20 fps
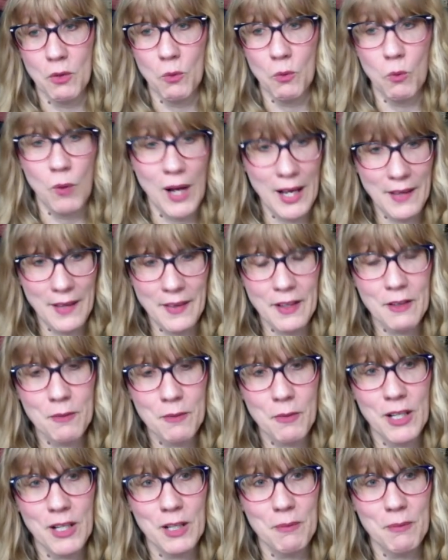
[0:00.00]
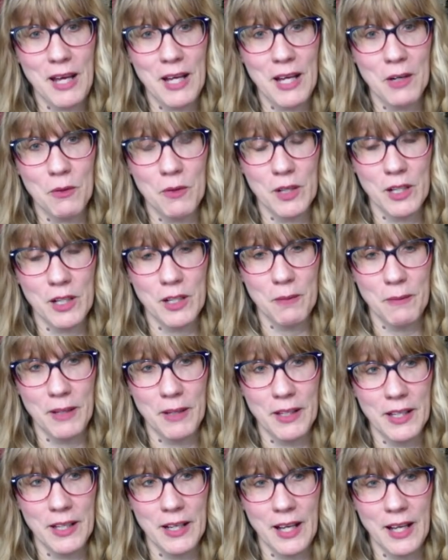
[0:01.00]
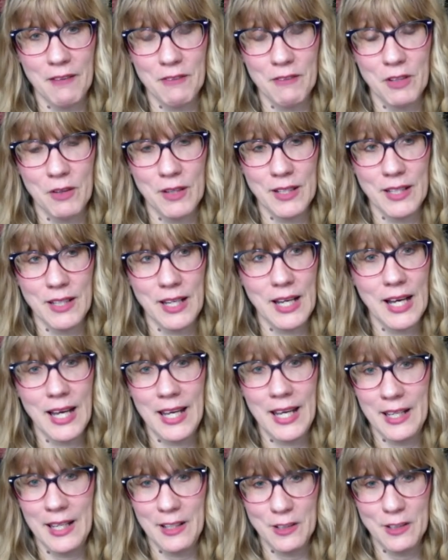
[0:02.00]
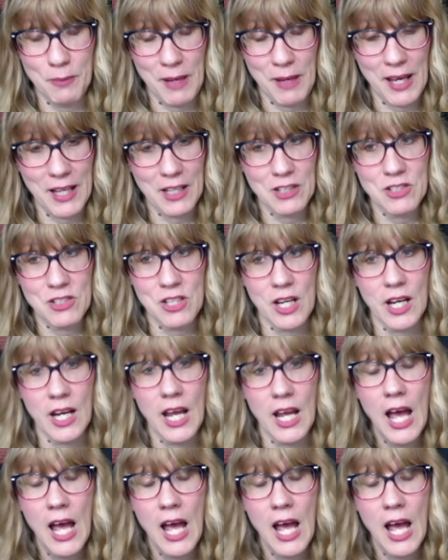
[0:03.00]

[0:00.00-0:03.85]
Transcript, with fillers: Why they are bringing back one in a million, I have no idea. I hated the packaging.